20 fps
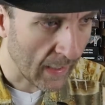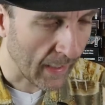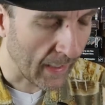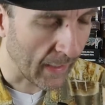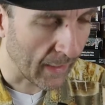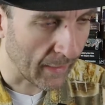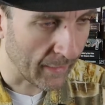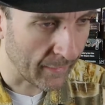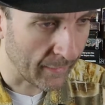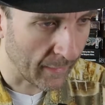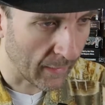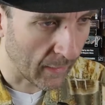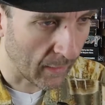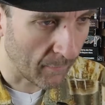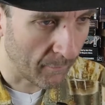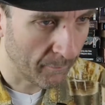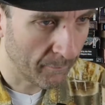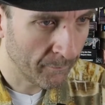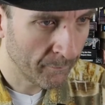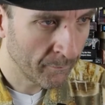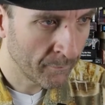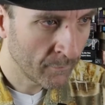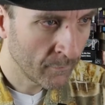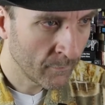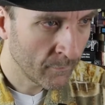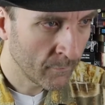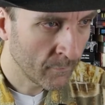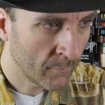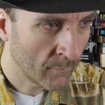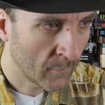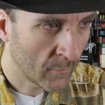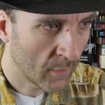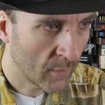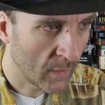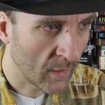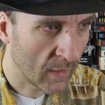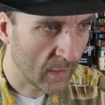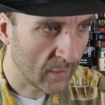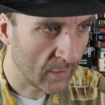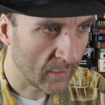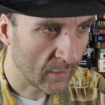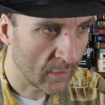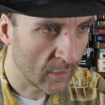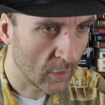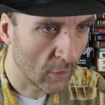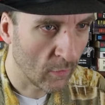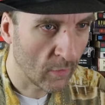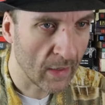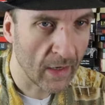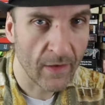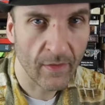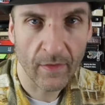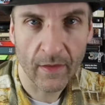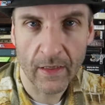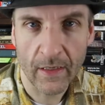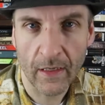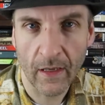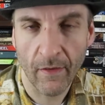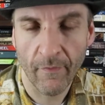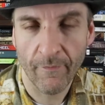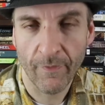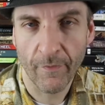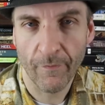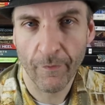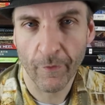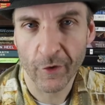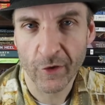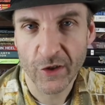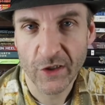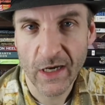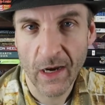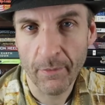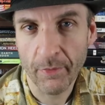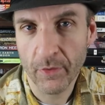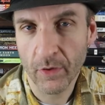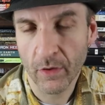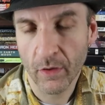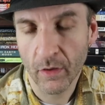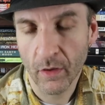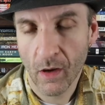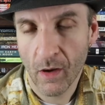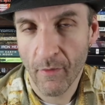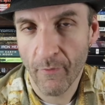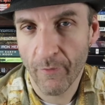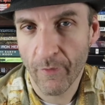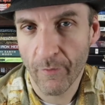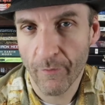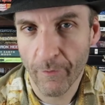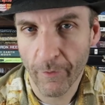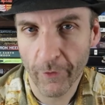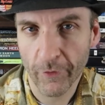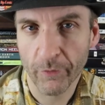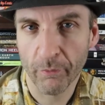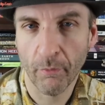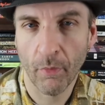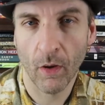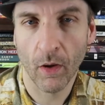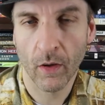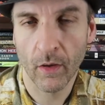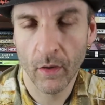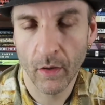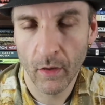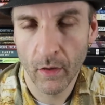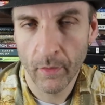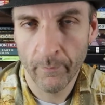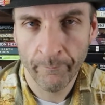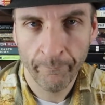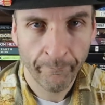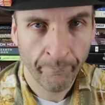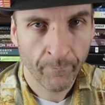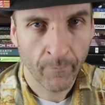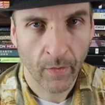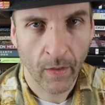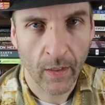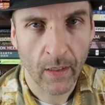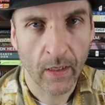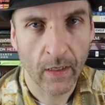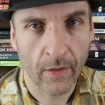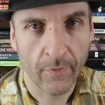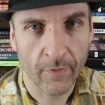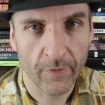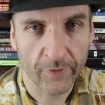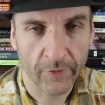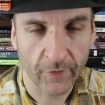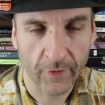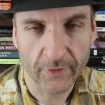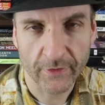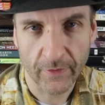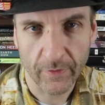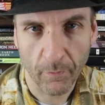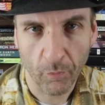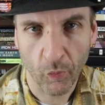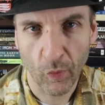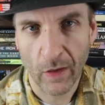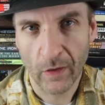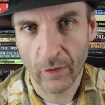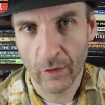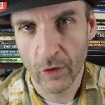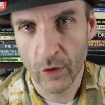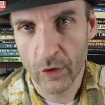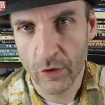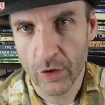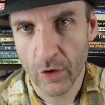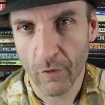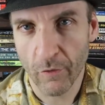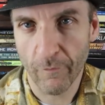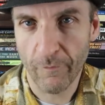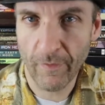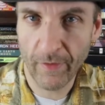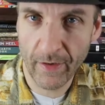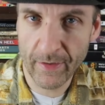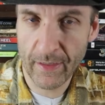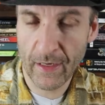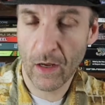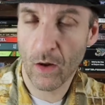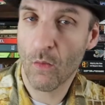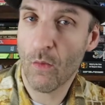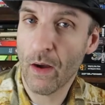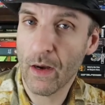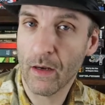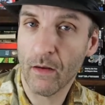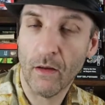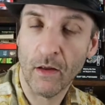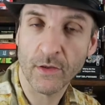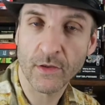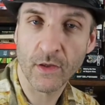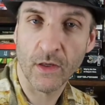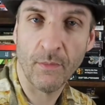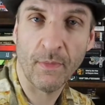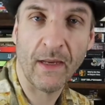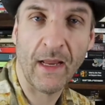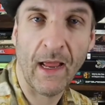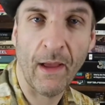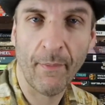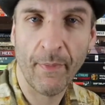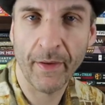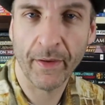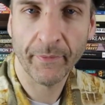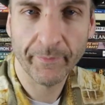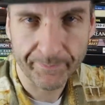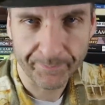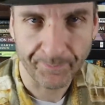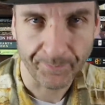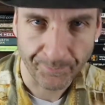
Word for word: and um, in you know in the uh, the first chapter of the first book in the series in the prelude you'll find out quite a lot's going to be happening